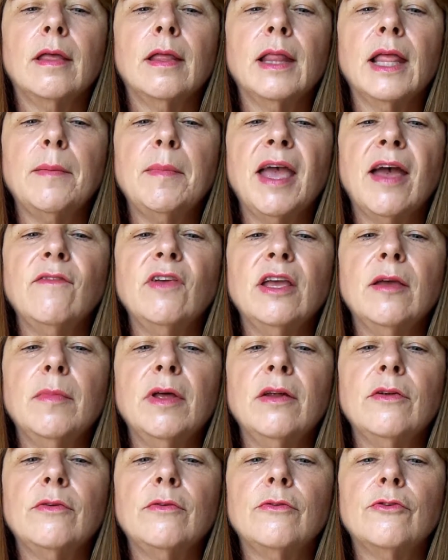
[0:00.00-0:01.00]
I'm having a
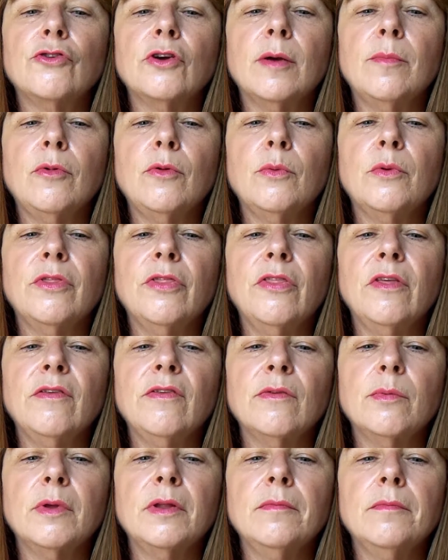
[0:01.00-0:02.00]
bit of trouble with
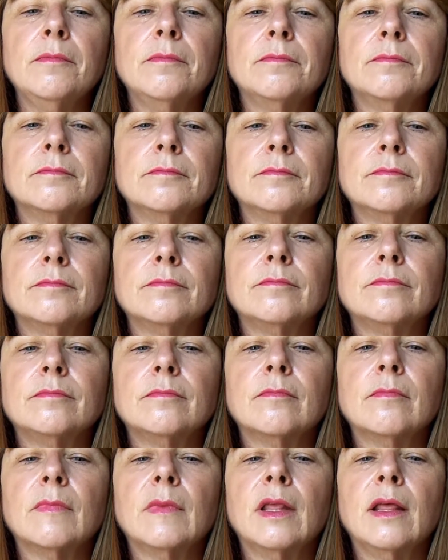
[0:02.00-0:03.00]
this one.
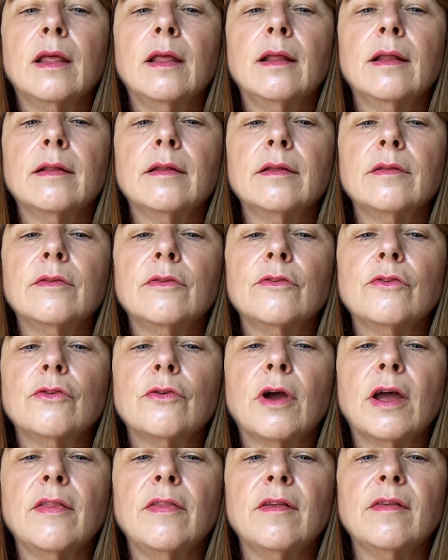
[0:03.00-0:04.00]
Let's
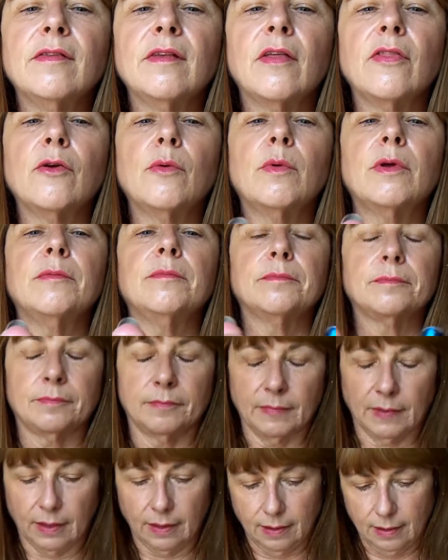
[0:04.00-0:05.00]
try this other one.
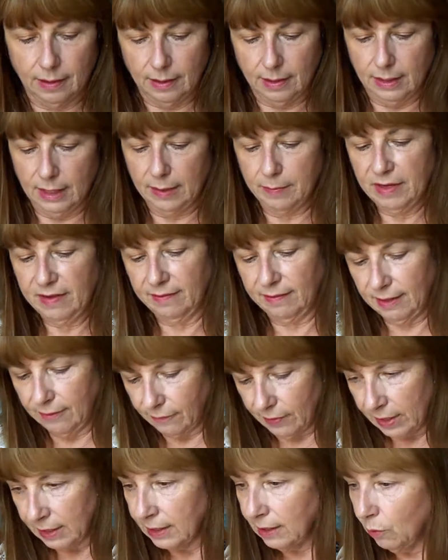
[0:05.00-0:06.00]
Let me see if
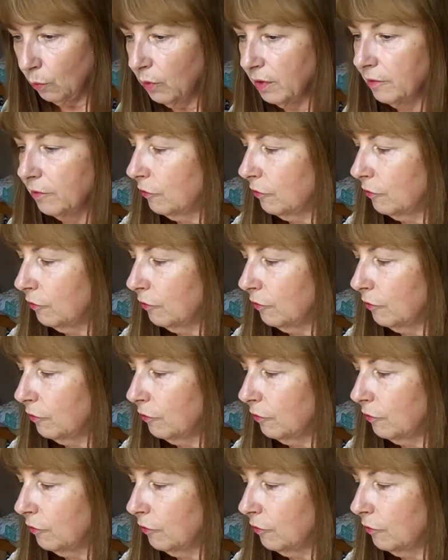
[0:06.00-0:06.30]
I can get one